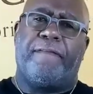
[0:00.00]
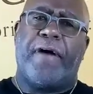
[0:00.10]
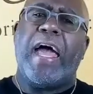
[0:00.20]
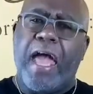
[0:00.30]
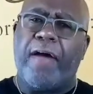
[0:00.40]

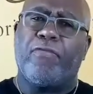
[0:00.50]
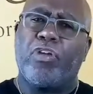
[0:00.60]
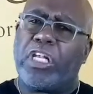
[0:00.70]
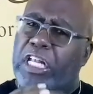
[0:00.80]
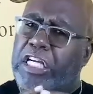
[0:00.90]
If I have
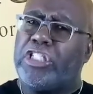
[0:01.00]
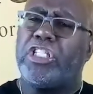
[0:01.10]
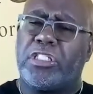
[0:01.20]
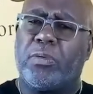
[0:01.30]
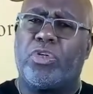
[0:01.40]

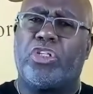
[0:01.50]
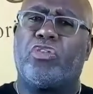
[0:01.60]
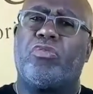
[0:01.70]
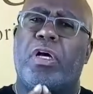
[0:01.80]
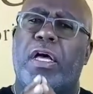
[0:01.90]
relationship with
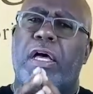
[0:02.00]
you,